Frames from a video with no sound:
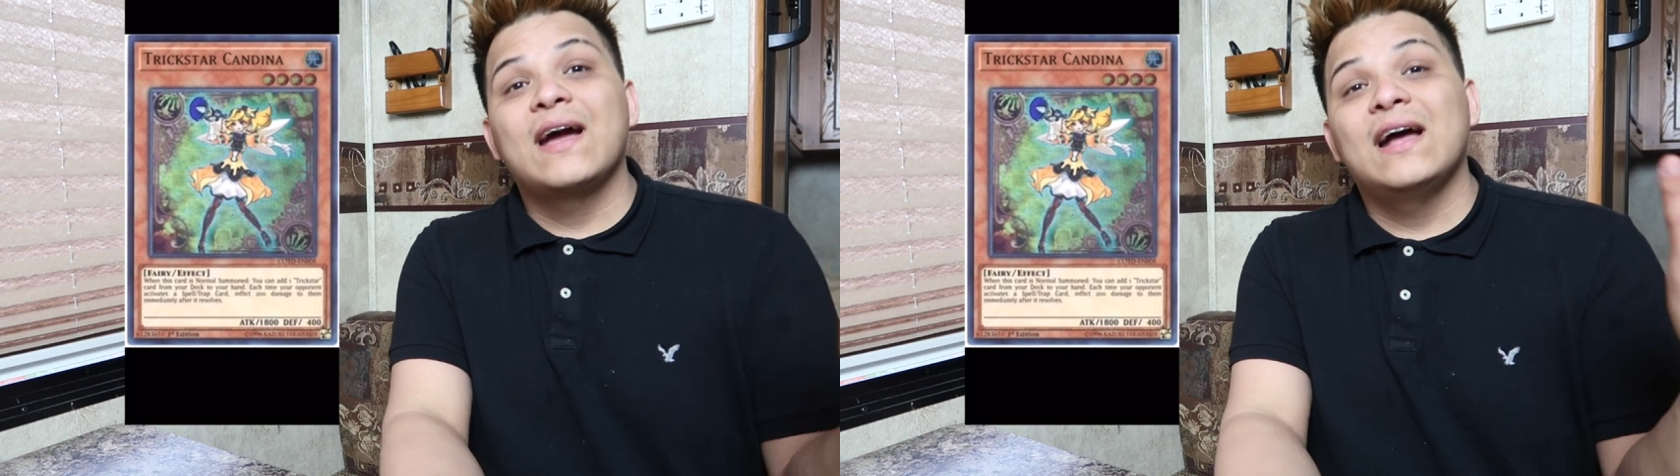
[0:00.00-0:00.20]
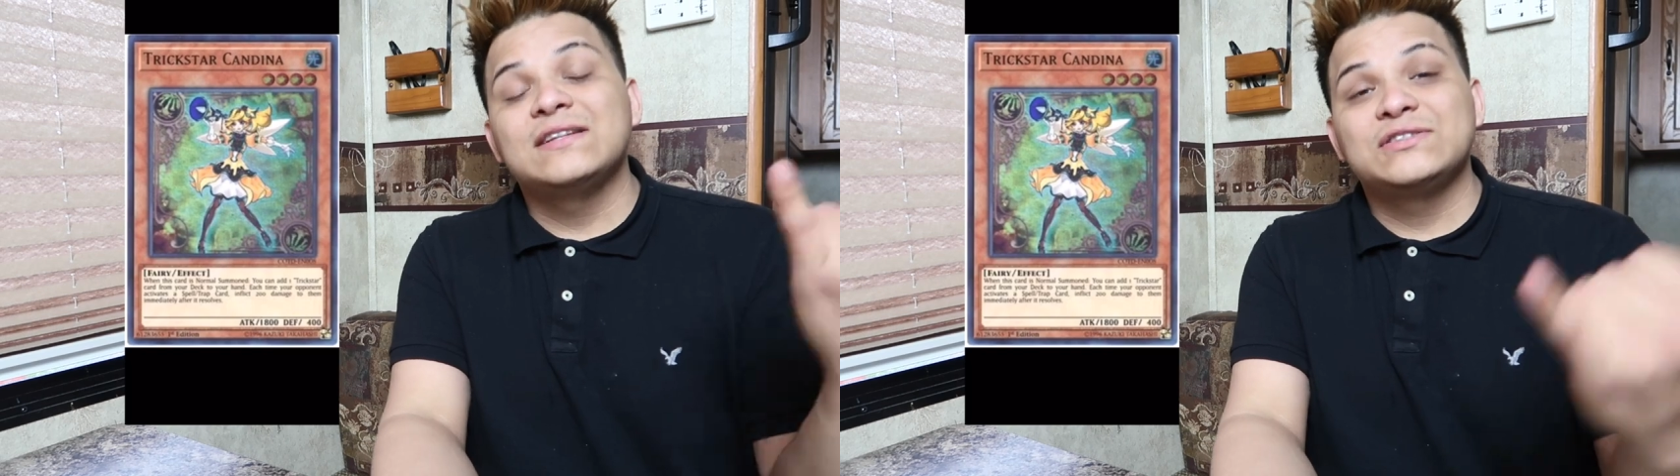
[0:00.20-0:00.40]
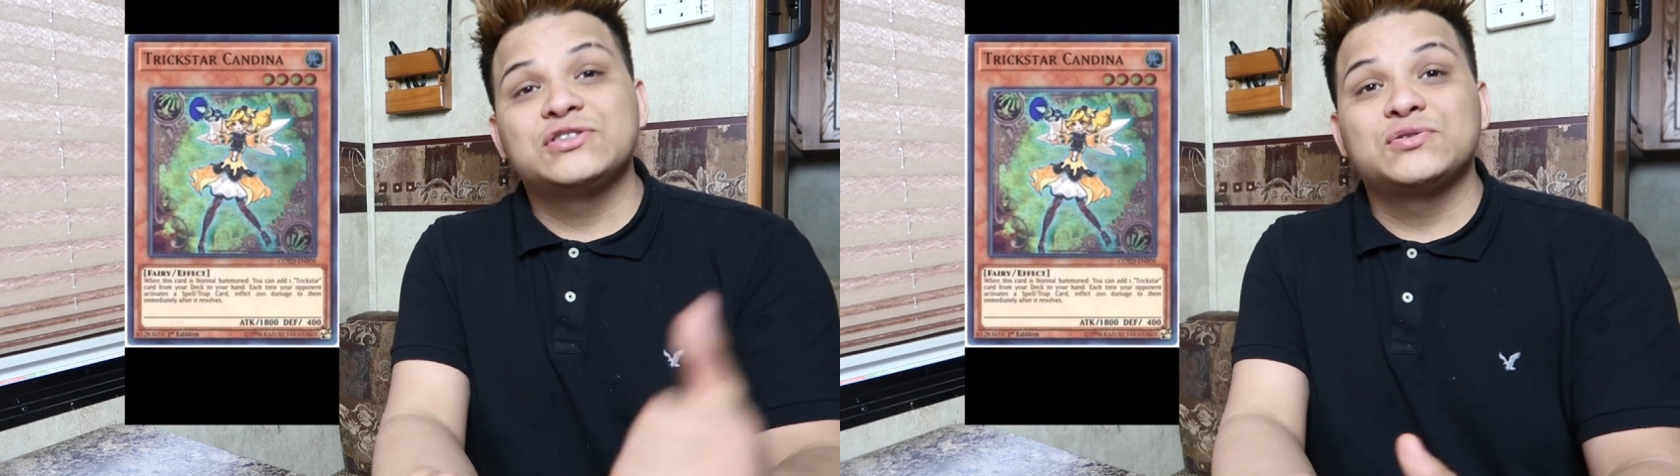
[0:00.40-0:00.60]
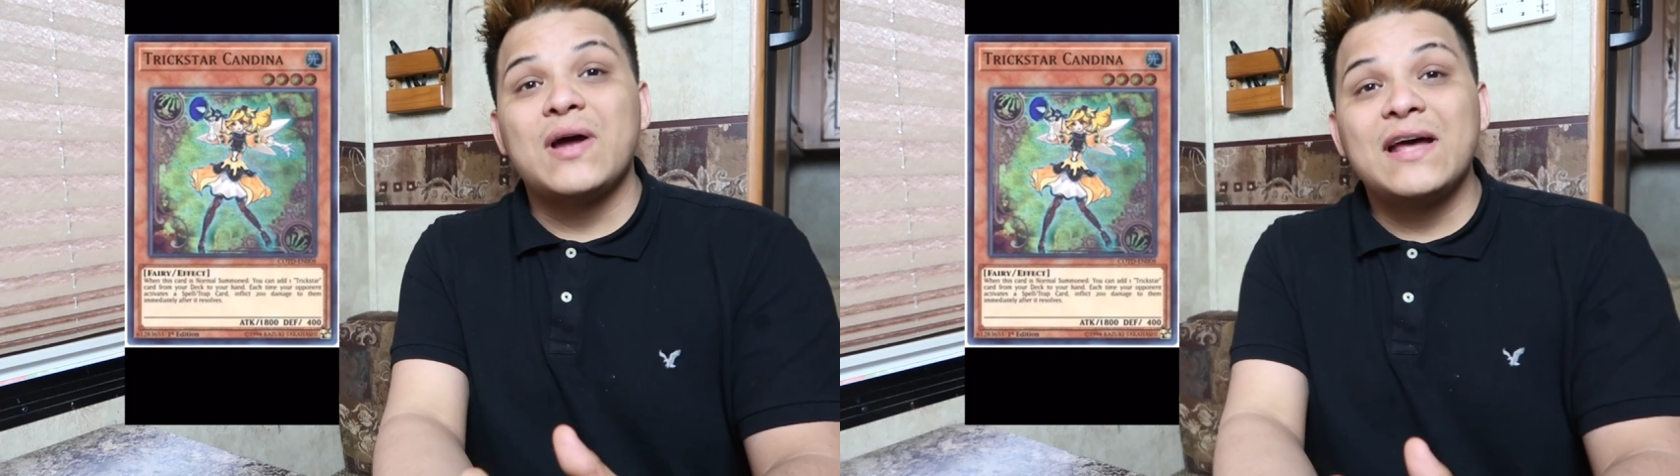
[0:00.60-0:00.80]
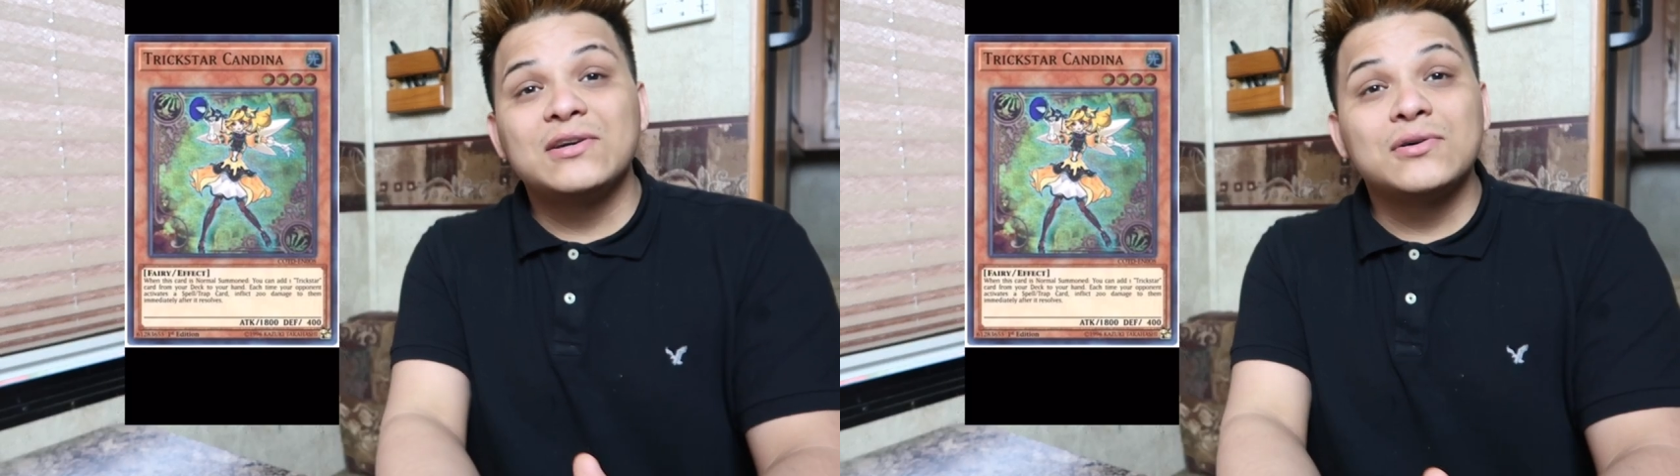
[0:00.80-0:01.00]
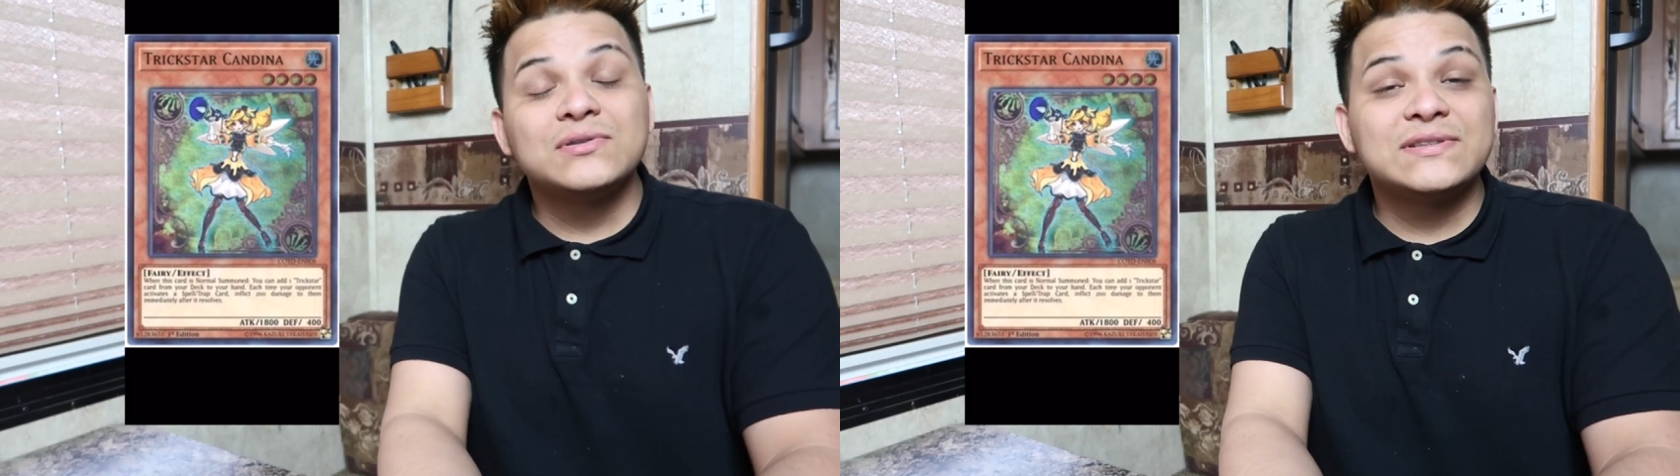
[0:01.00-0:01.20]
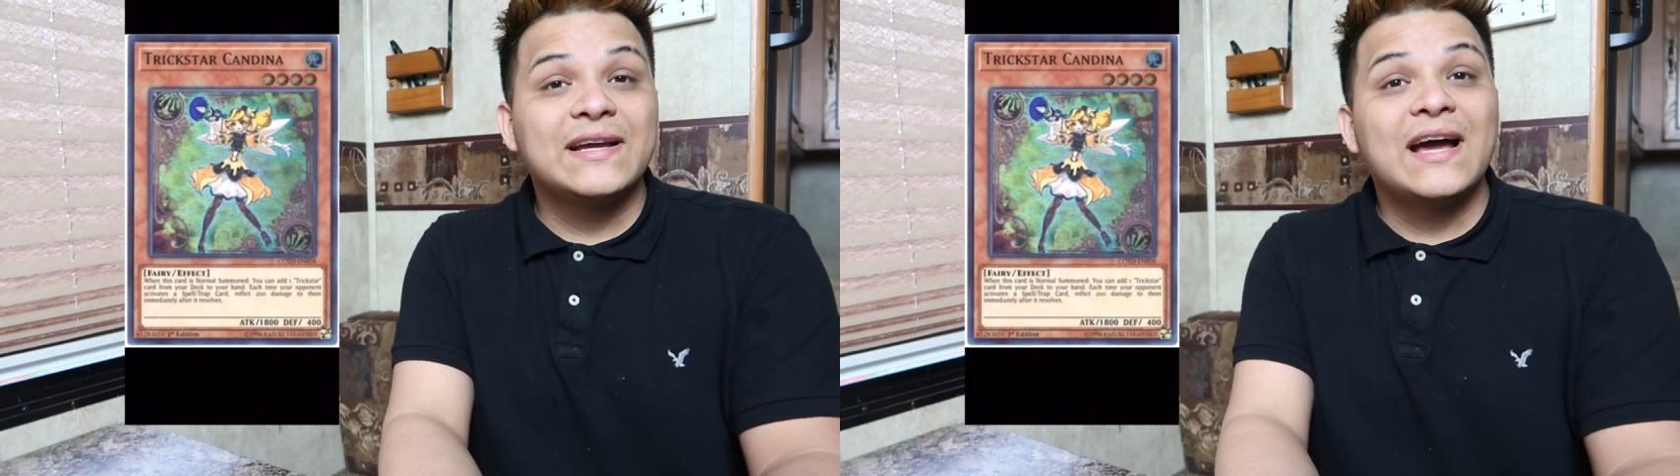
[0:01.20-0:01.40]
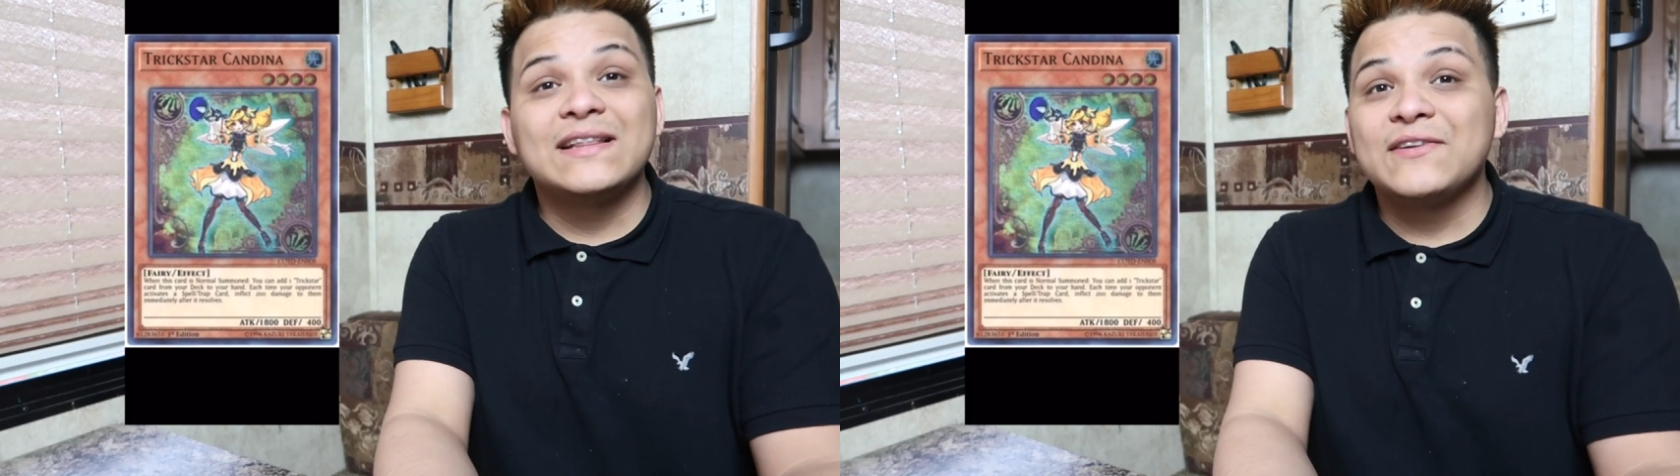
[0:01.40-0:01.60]
got Stratos,
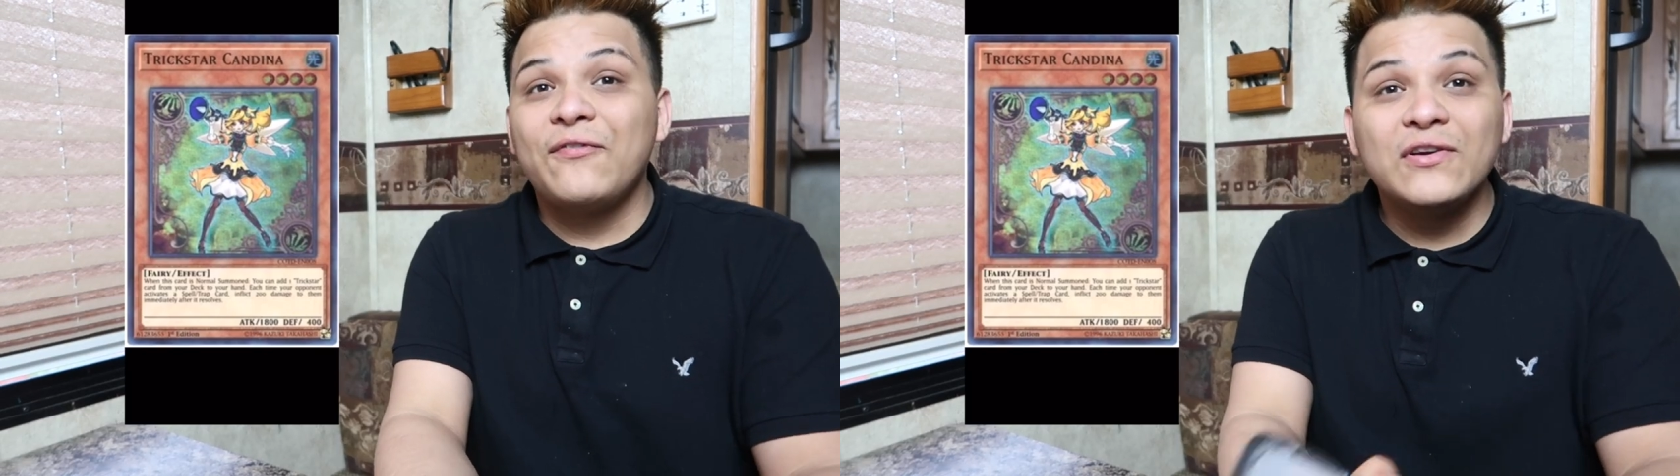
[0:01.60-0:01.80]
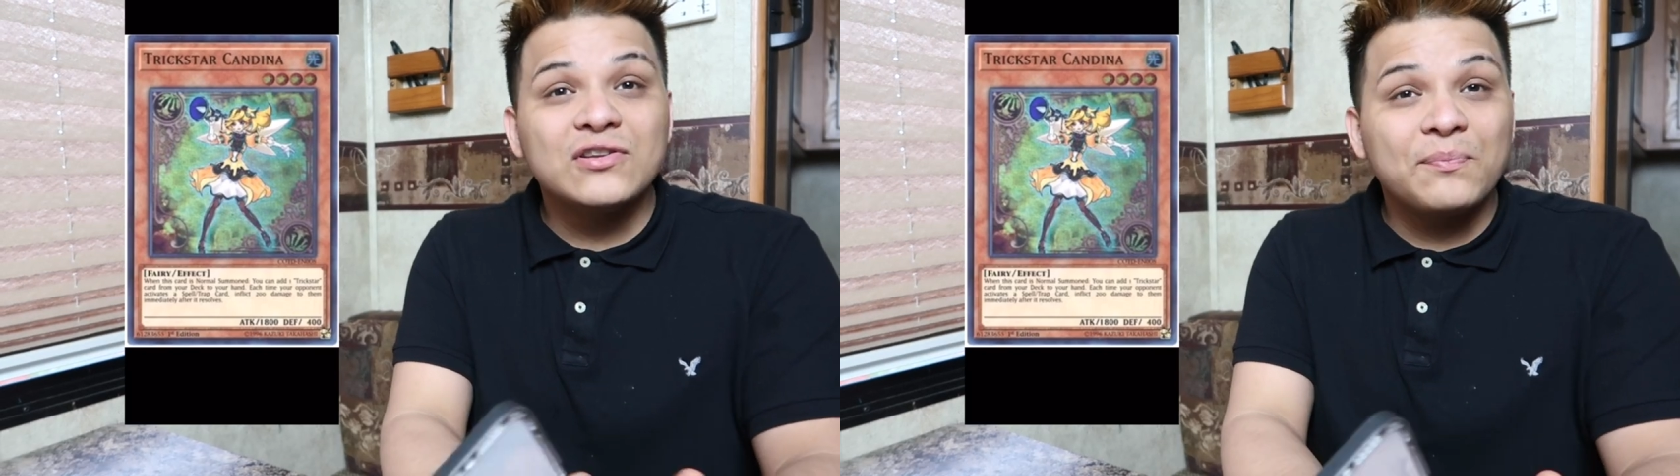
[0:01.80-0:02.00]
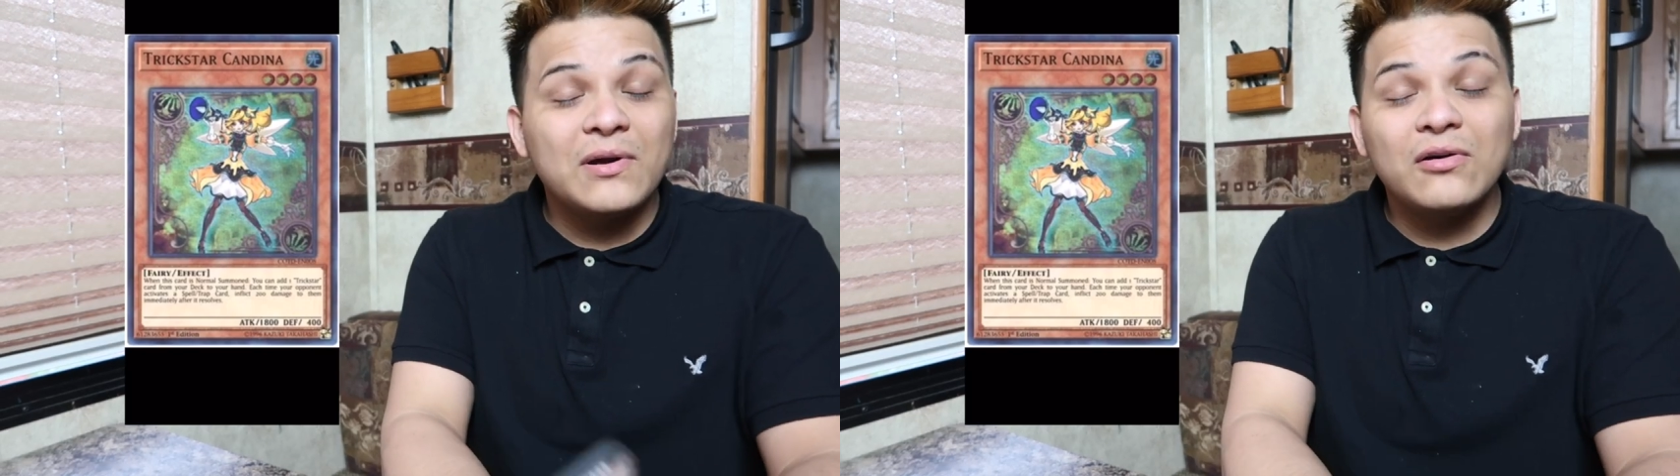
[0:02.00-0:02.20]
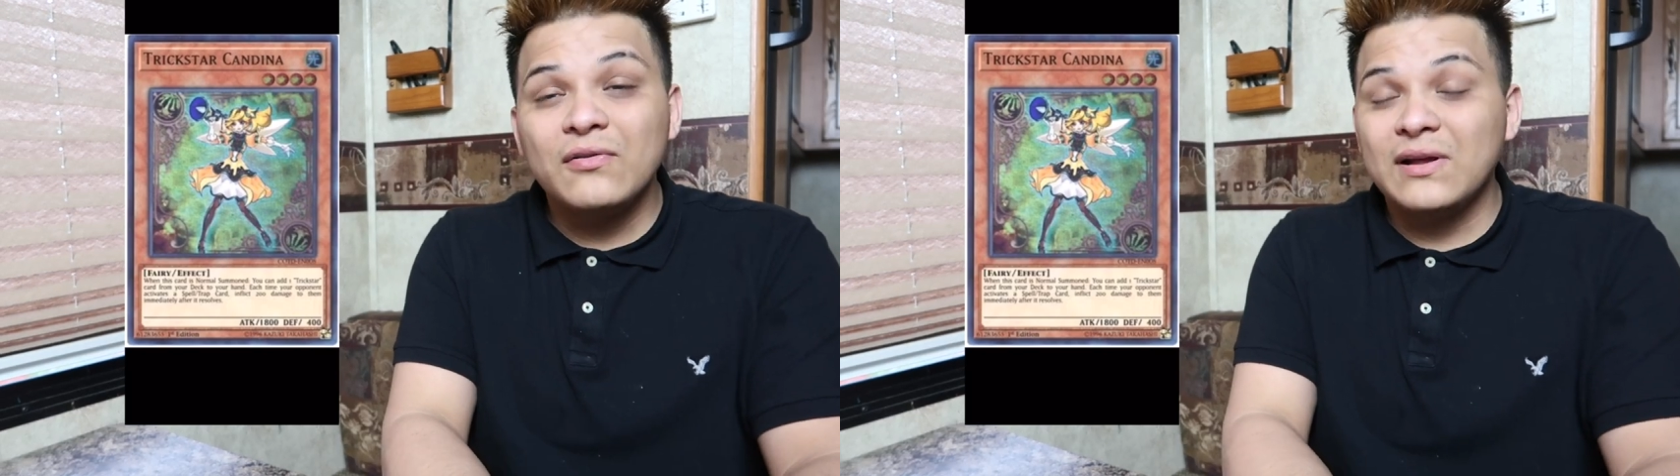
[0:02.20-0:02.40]
they got the field spells,